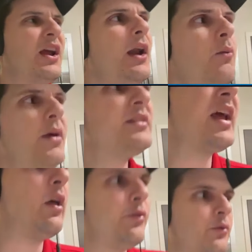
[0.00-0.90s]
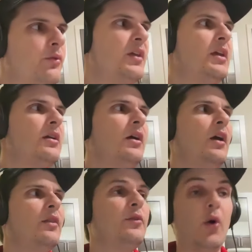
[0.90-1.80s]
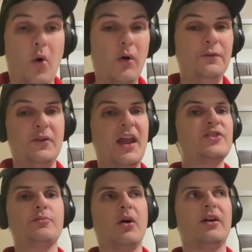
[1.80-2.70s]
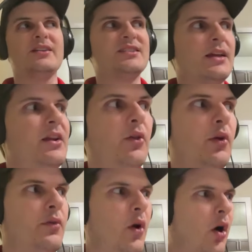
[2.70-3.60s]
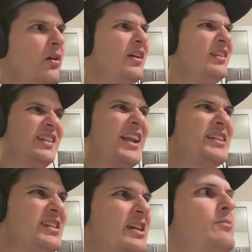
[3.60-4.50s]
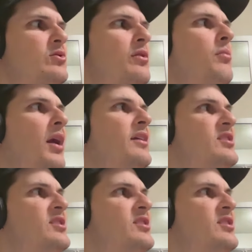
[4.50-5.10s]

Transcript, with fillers: And he kind of went down through the through the whole free agent market and said, you know, there, there aren't a lot of teams with money.